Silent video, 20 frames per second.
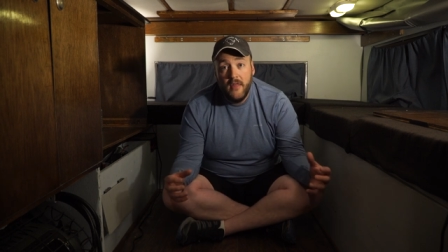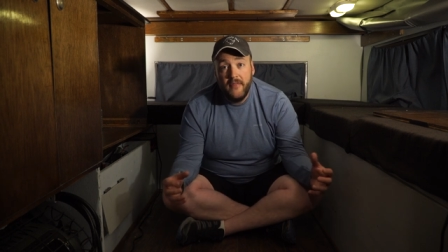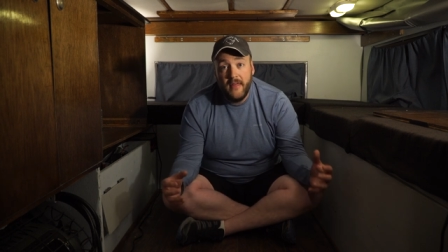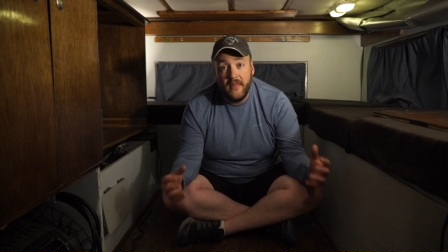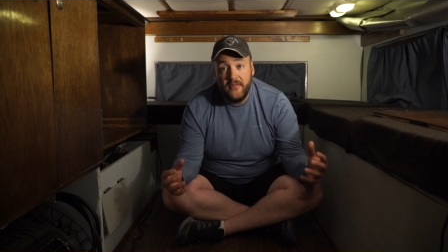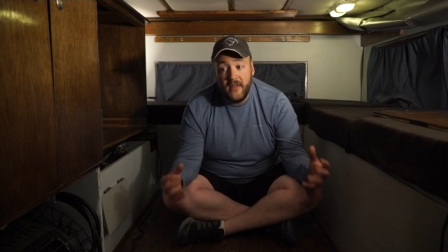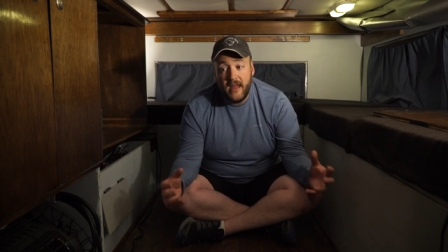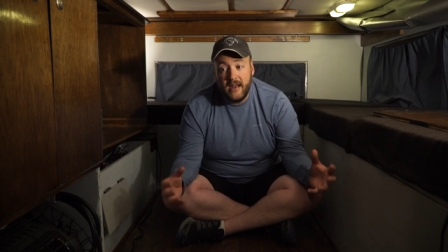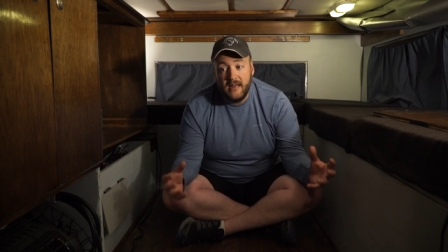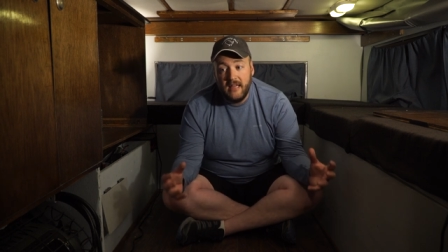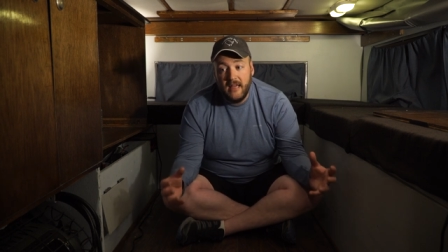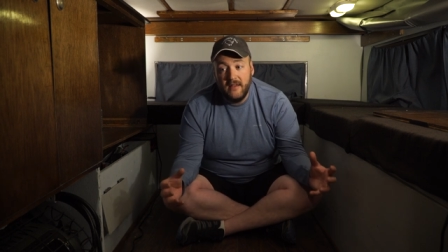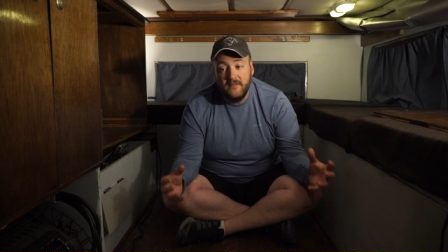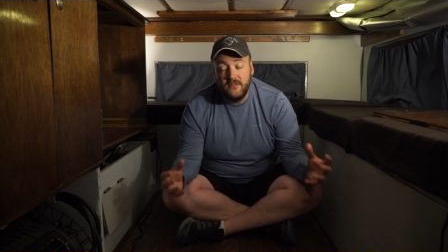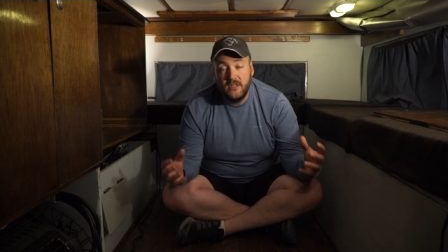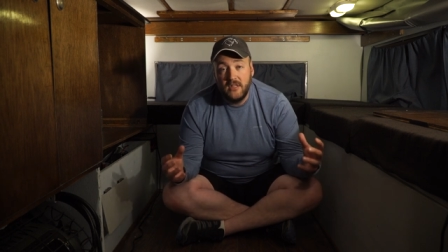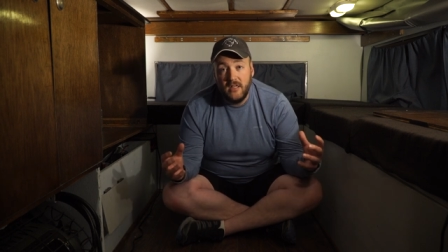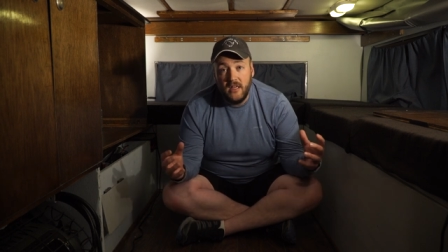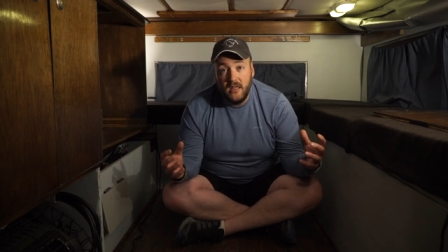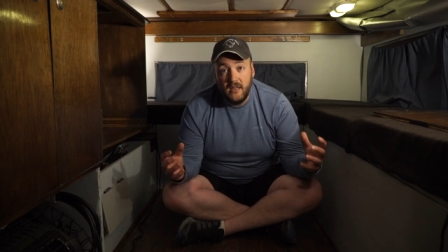that then
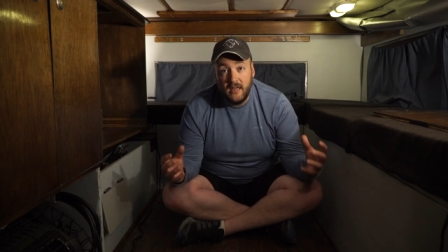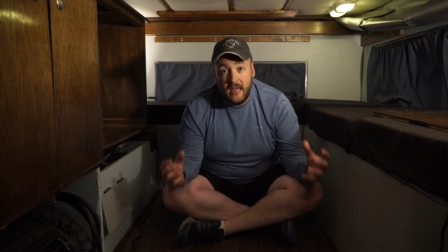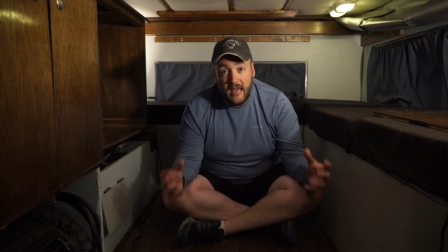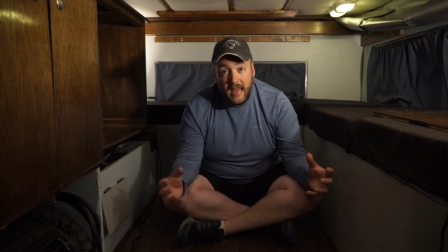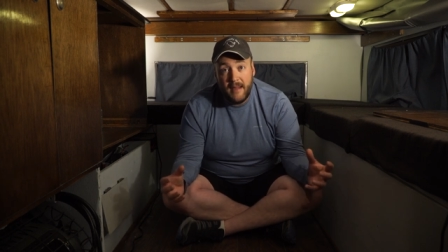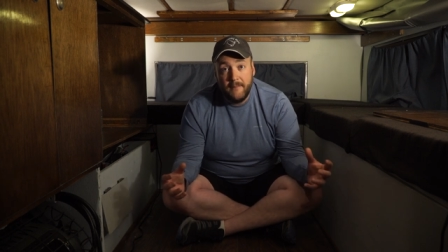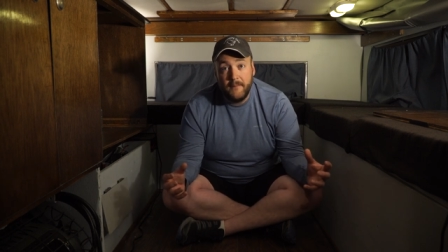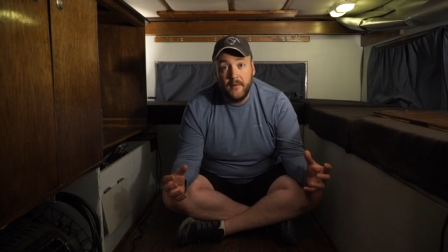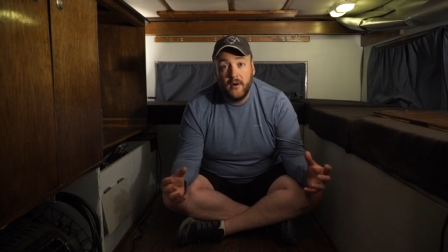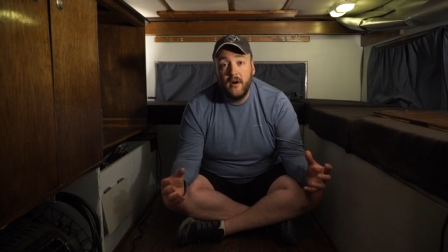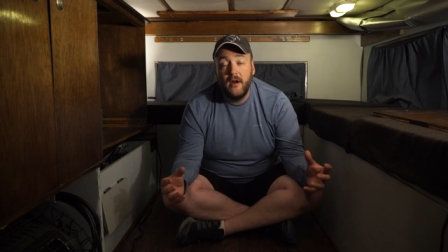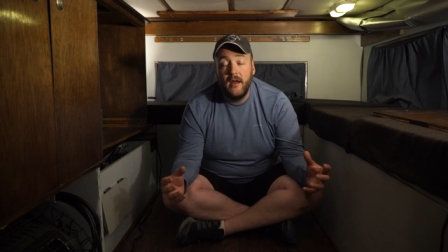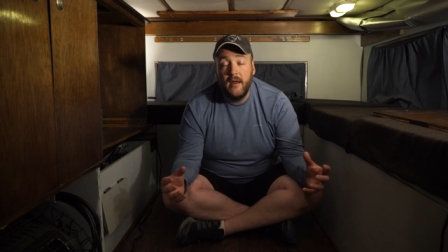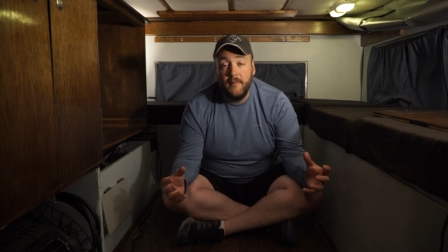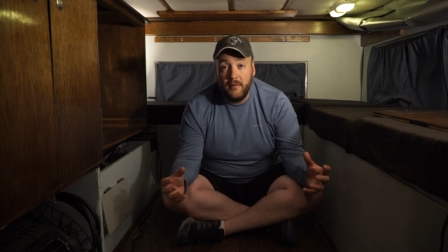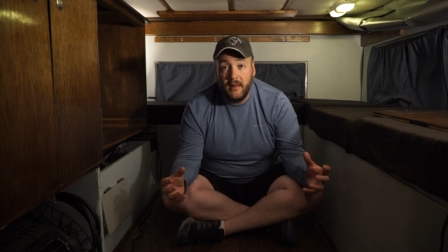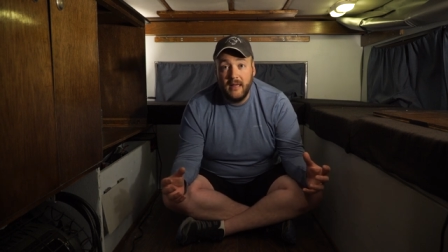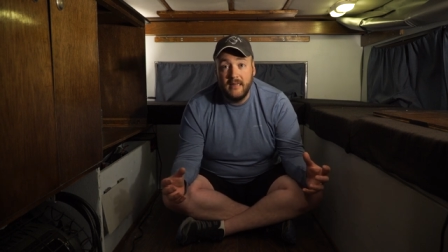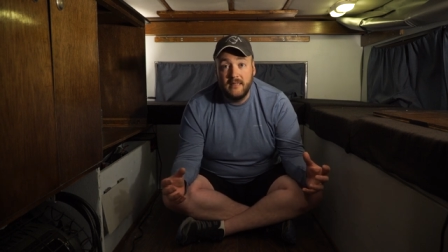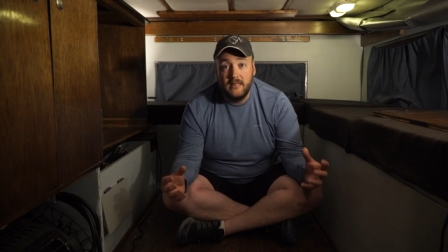gives the camper a
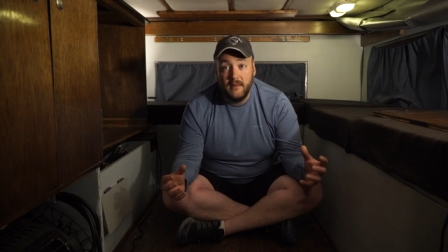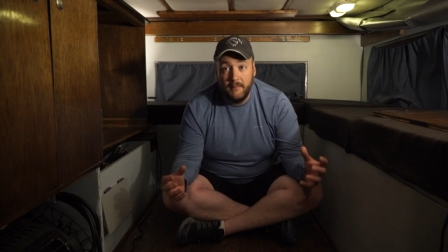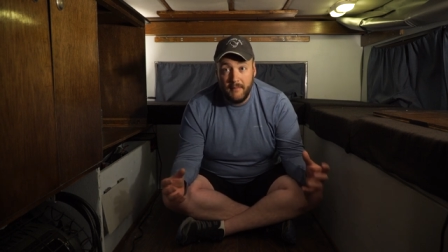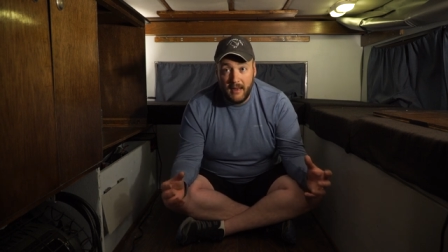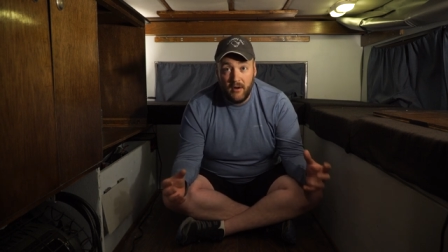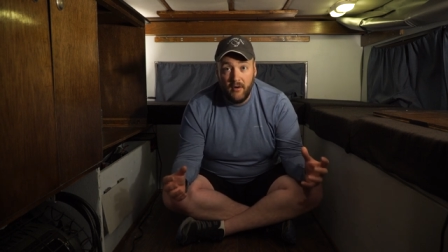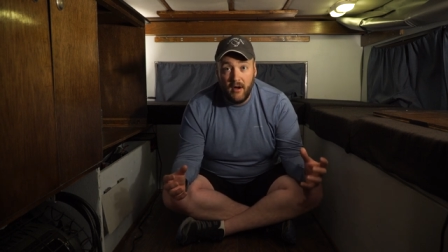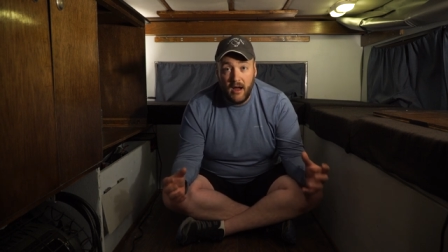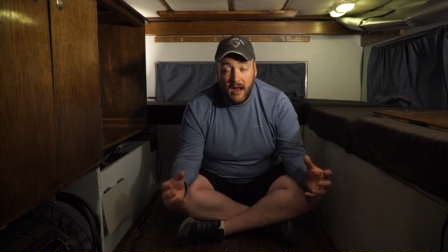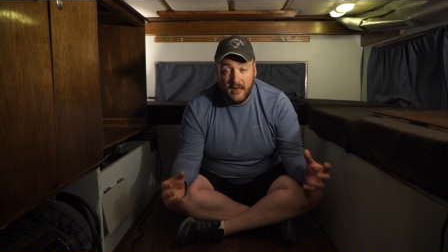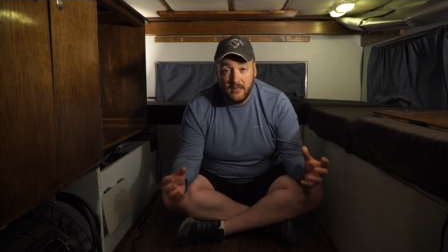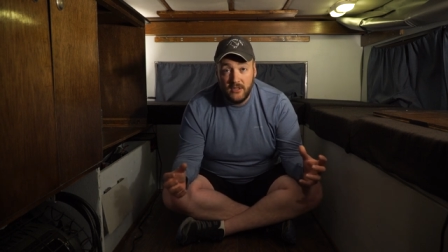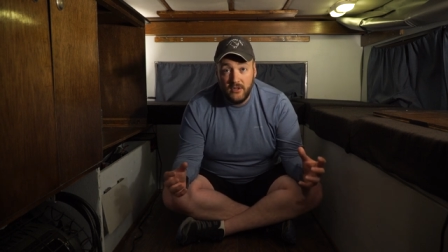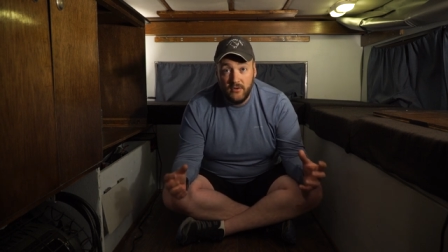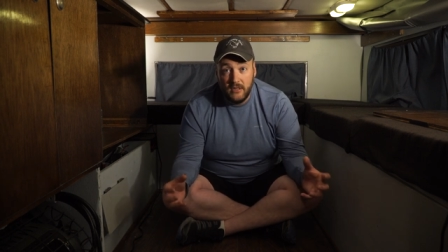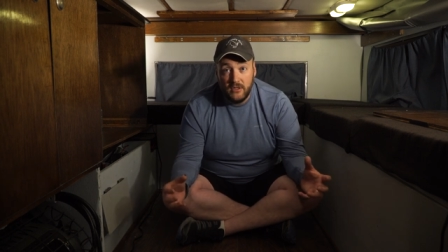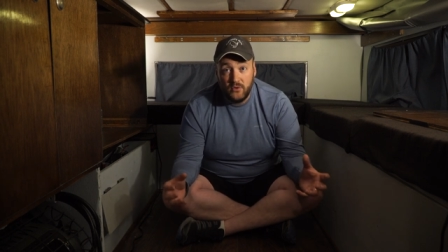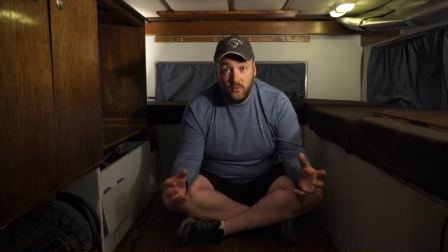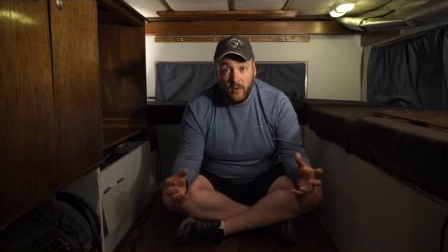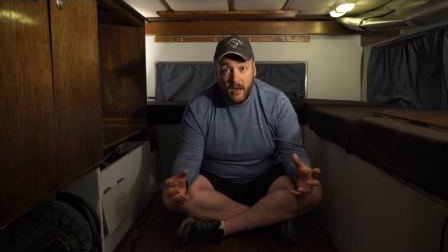place to mount
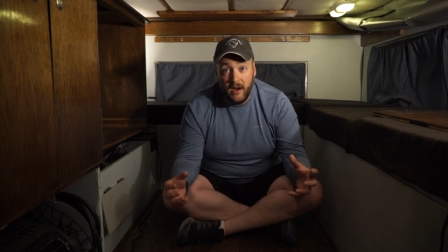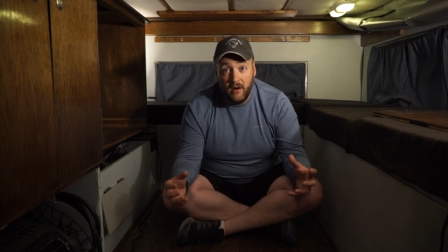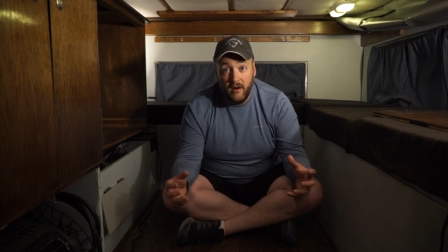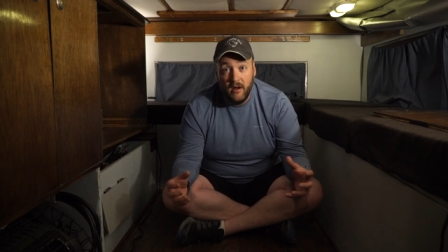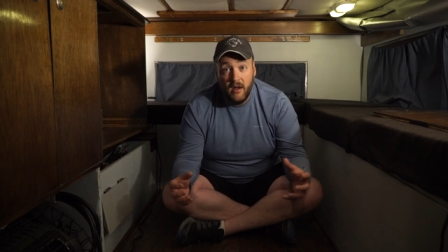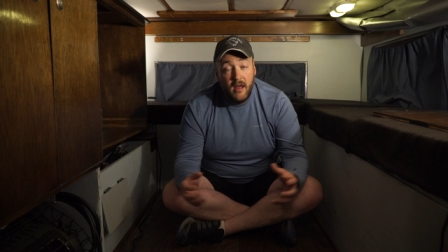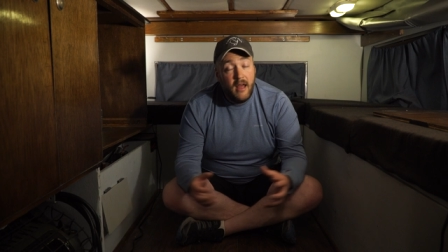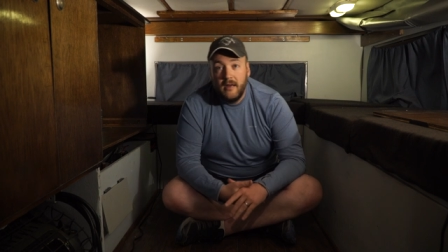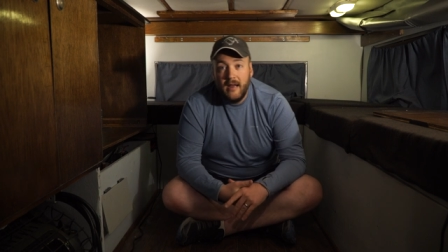onto as well.